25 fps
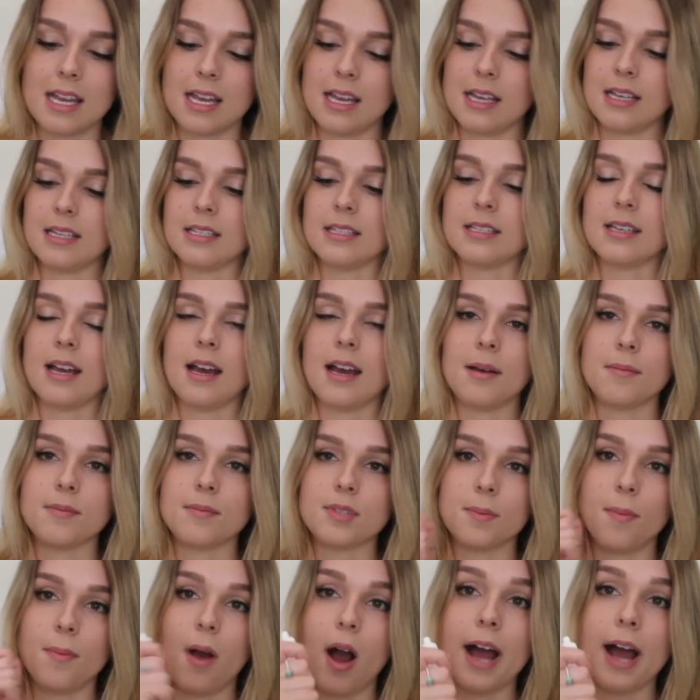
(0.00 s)
is
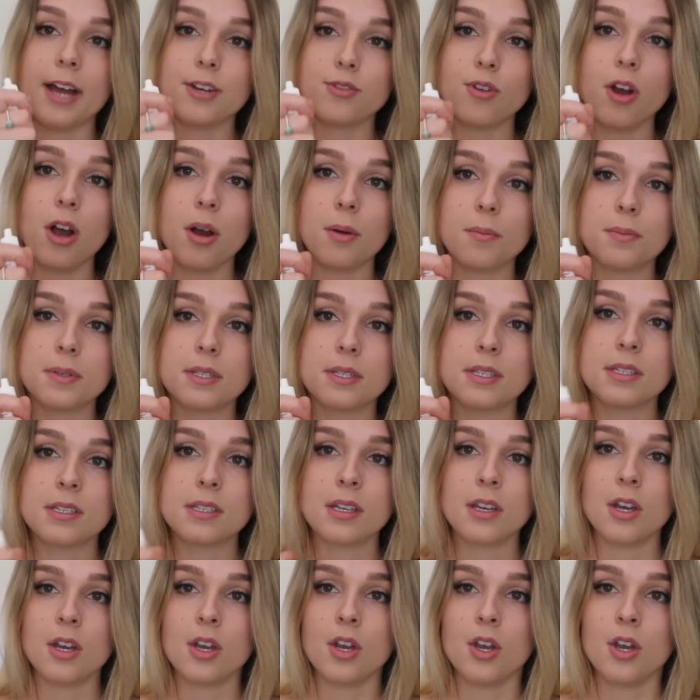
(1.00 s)
some eye drops.